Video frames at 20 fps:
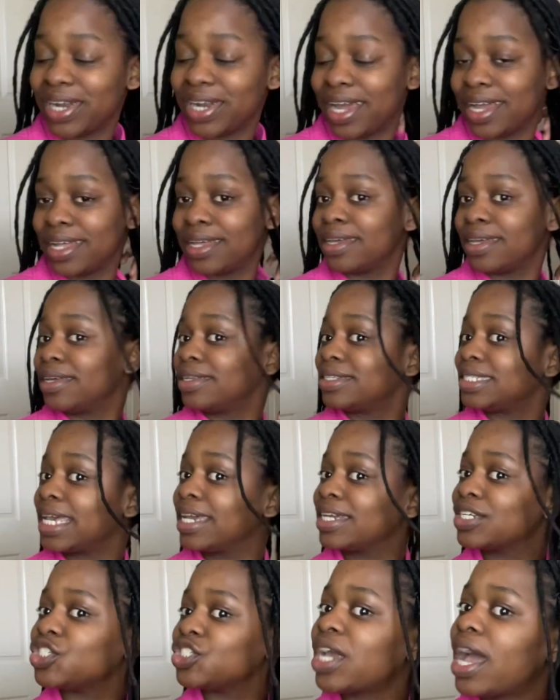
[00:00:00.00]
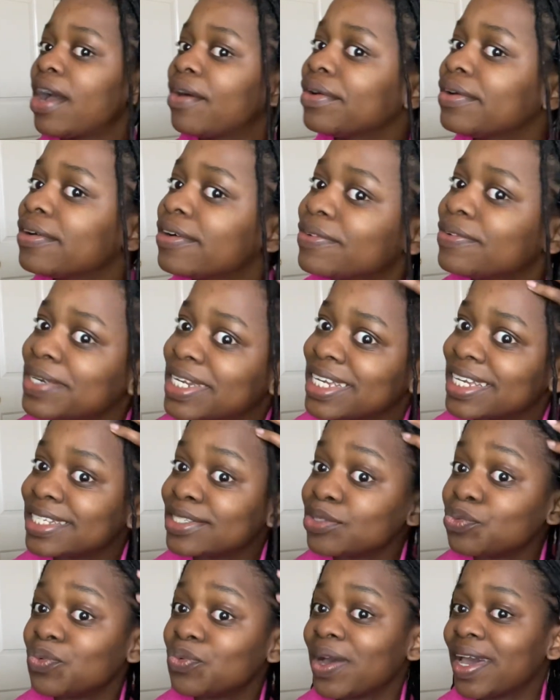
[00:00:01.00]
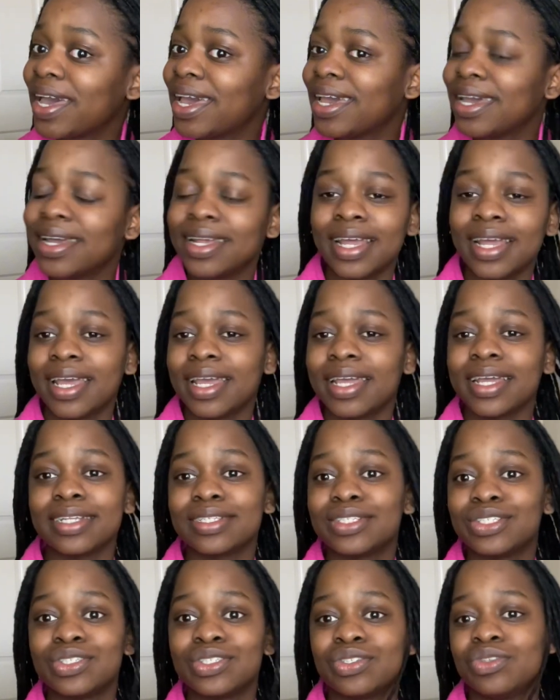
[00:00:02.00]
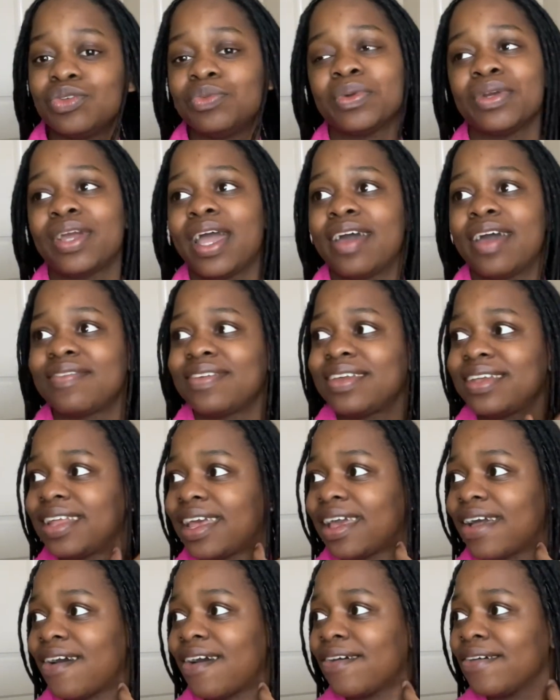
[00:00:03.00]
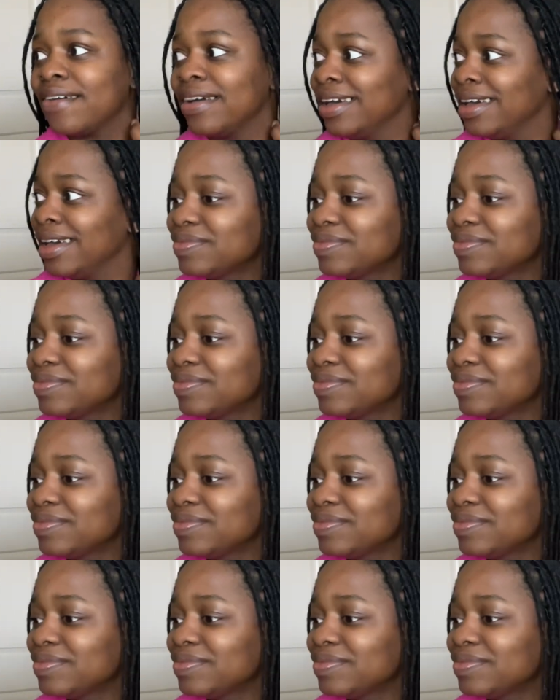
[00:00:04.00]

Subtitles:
I take a shower, when it gets wet, it gets super heavy now.